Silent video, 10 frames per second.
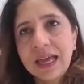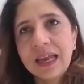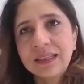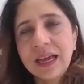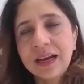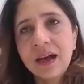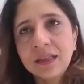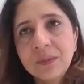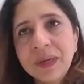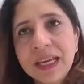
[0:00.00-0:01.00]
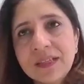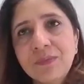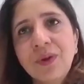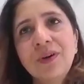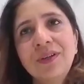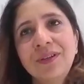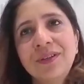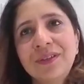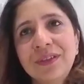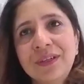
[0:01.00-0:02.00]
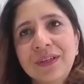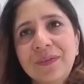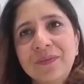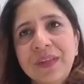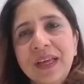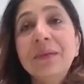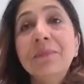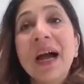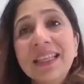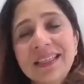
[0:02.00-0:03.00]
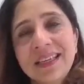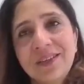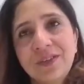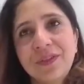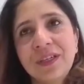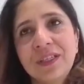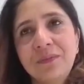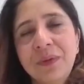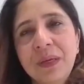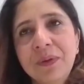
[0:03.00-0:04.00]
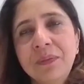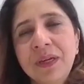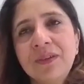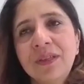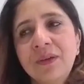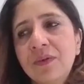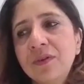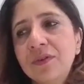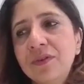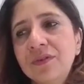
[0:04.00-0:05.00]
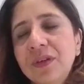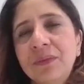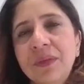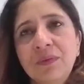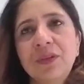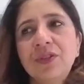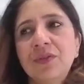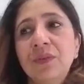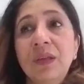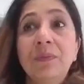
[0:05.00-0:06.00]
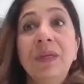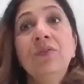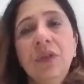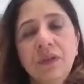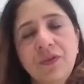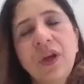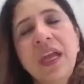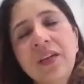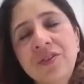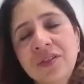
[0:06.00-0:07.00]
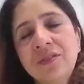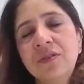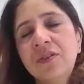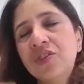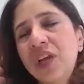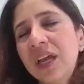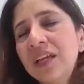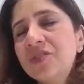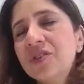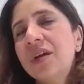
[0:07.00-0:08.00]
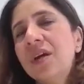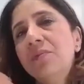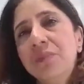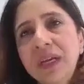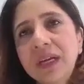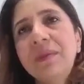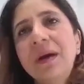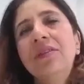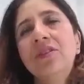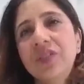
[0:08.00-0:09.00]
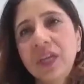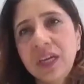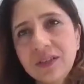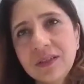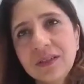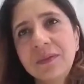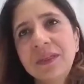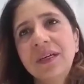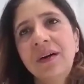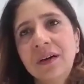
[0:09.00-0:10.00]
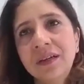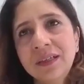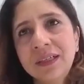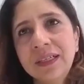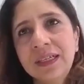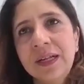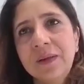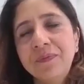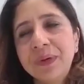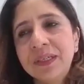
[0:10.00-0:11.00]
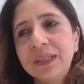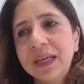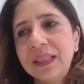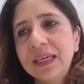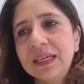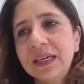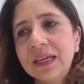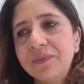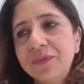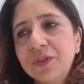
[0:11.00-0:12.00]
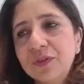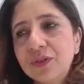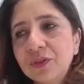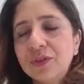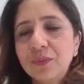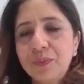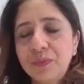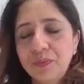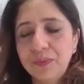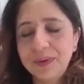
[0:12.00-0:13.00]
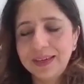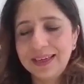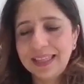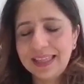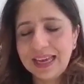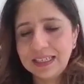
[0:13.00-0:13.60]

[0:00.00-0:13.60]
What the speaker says: that are the biggest blockers. And the mindsets of certain people, because they want to do something which they've been doing for ages. So the change, bringing about the change, is a bit hard. But I think so to get